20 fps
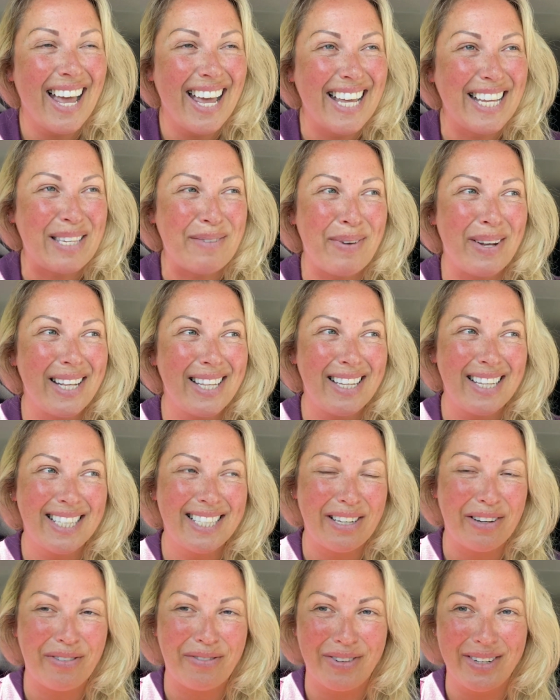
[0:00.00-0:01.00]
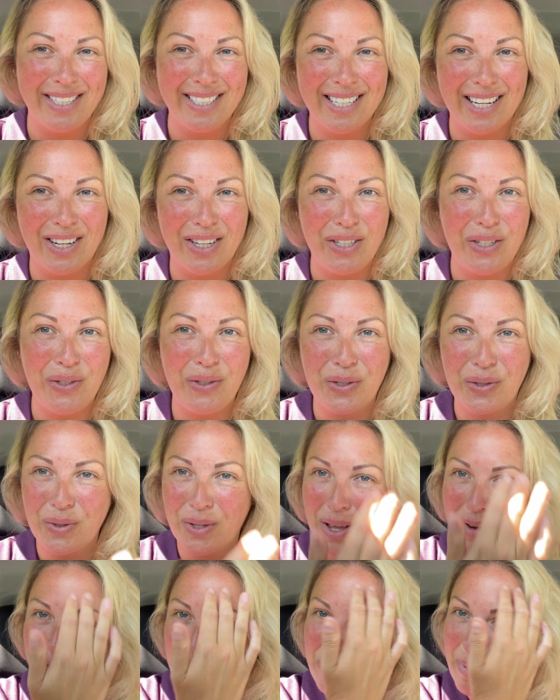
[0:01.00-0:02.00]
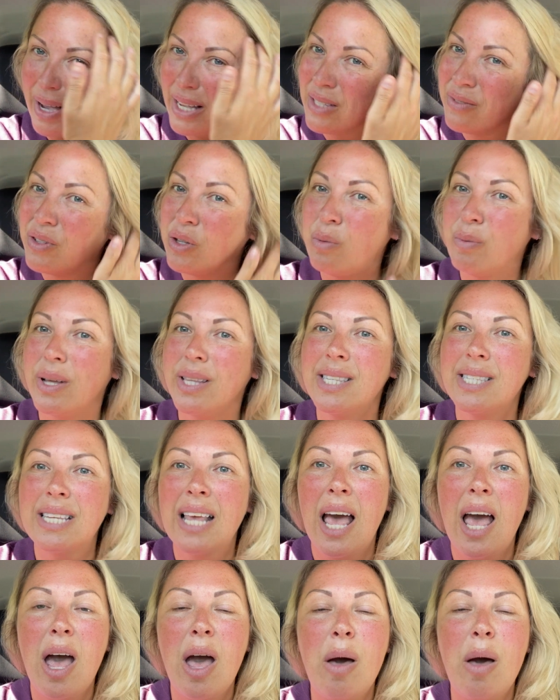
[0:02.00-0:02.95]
it's been a little different and unusual over the past few months,